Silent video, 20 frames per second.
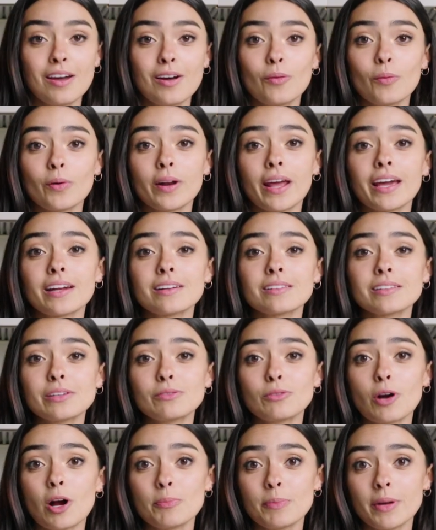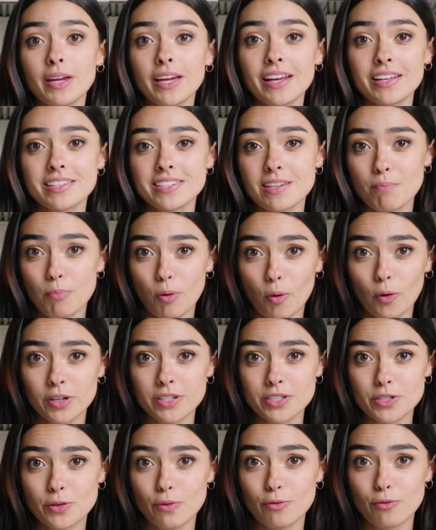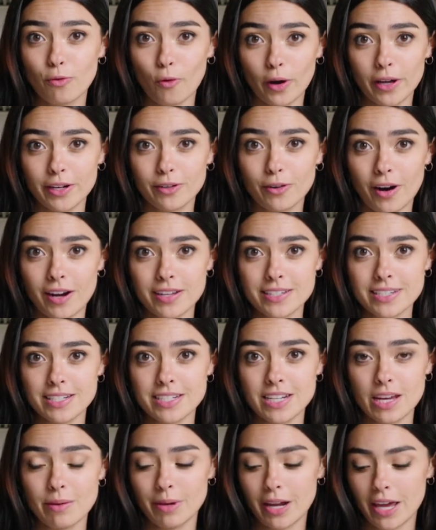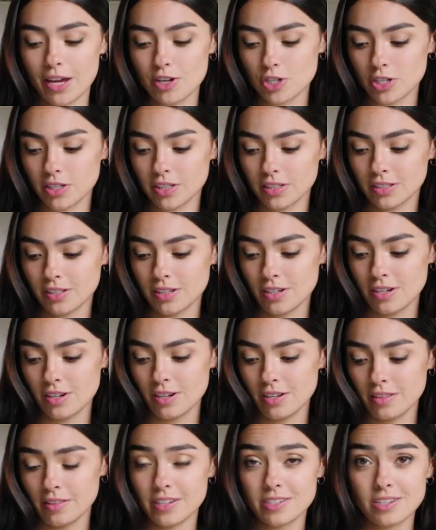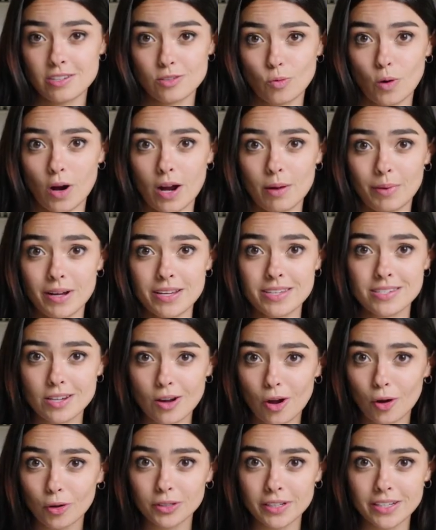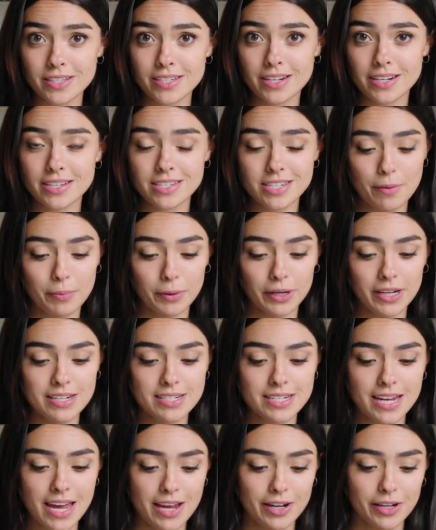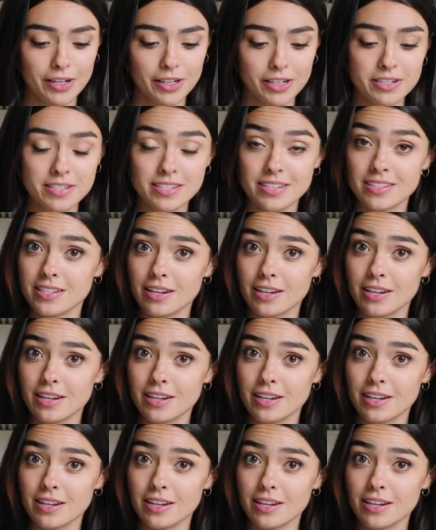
When handling raw meat, it's important to avoid cross-contamination. This is why my salt is in a separate container. Since